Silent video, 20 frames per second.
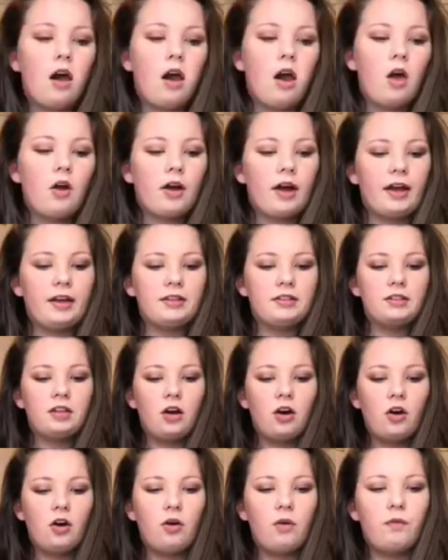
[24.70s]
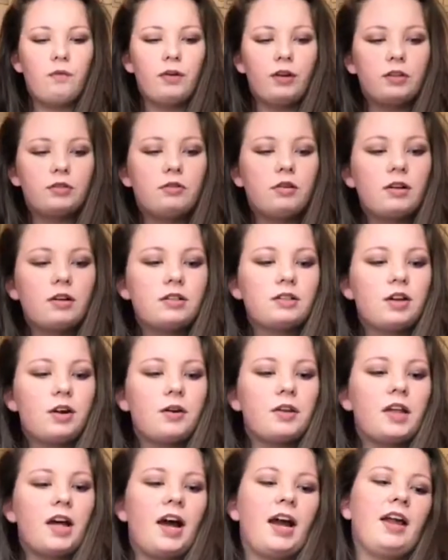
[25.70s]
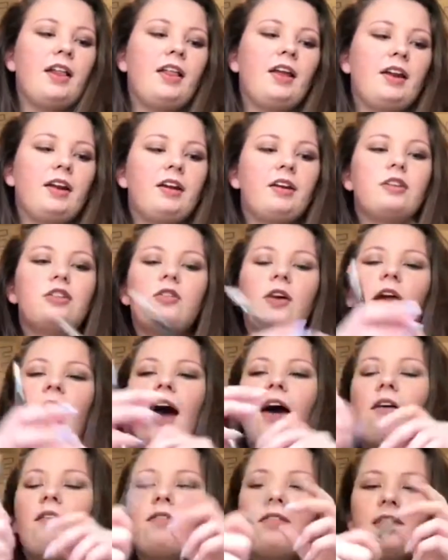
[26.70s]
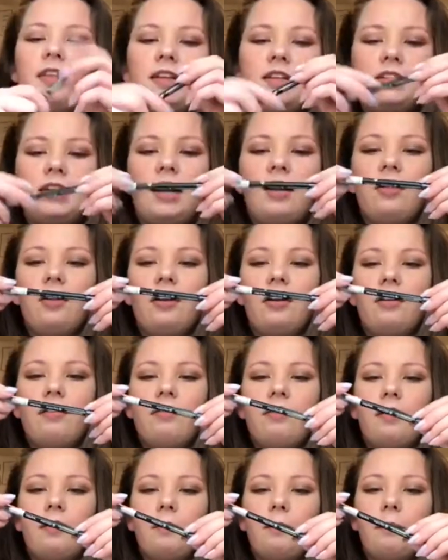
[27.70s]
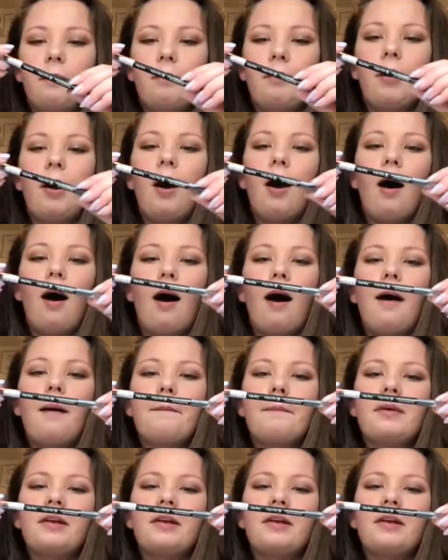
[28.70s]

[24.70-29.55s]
Okay, so first we're going to start with eyeliner. So I have this eyeliner from Pop.